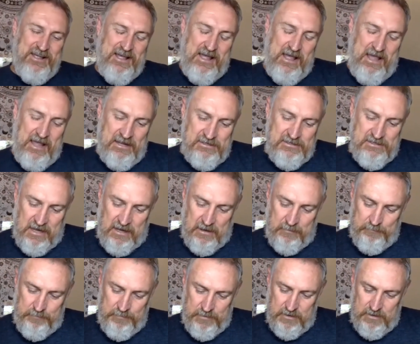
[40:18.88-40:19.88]

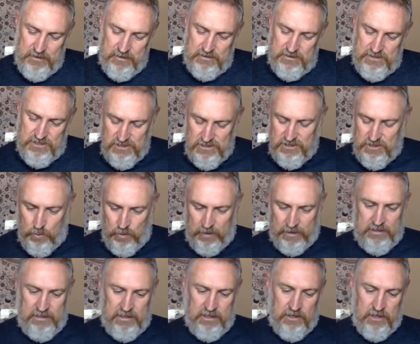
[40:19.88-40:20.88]
And just
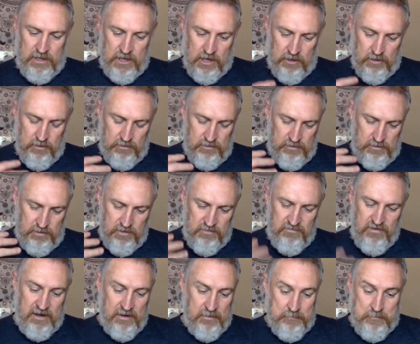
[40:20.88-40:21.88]
quickly, I know you've
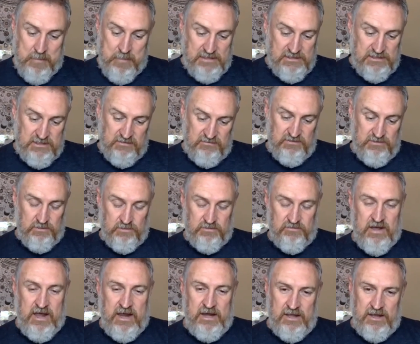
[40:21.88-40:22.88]
had a massive sort
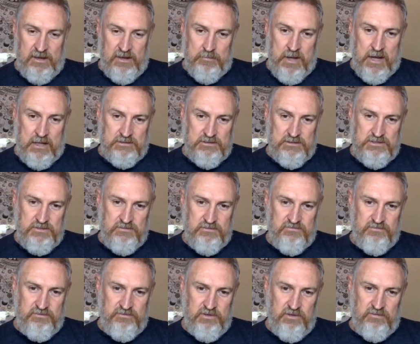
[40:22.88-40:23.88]
of 18 months.
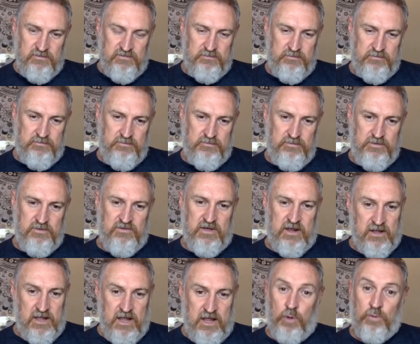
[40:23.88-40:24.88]
You've
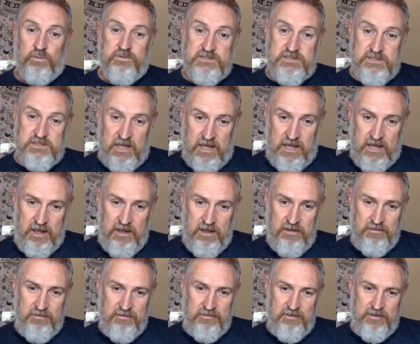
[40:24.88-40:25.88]
had a health
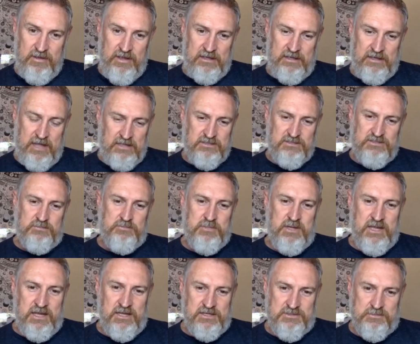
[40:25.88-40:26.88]
scare, and that to
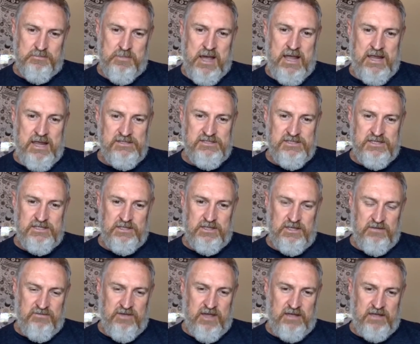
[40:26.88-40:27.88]
me is amazing that
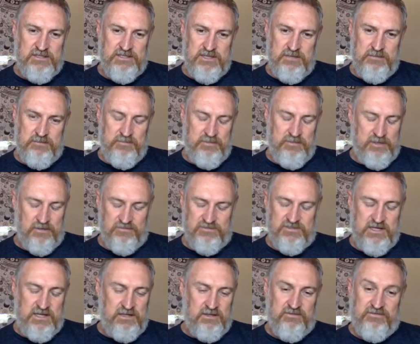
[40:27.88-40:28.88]
you've actually. And I've
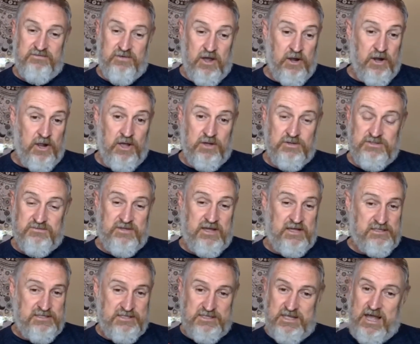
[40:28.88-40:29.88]
seen the photos of
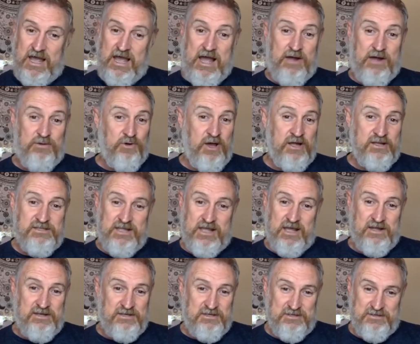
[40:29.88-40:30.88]
that scar right
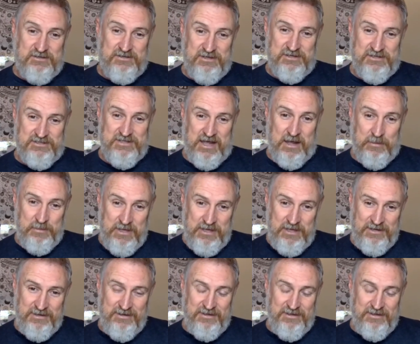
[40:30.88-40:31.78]
down your tummy.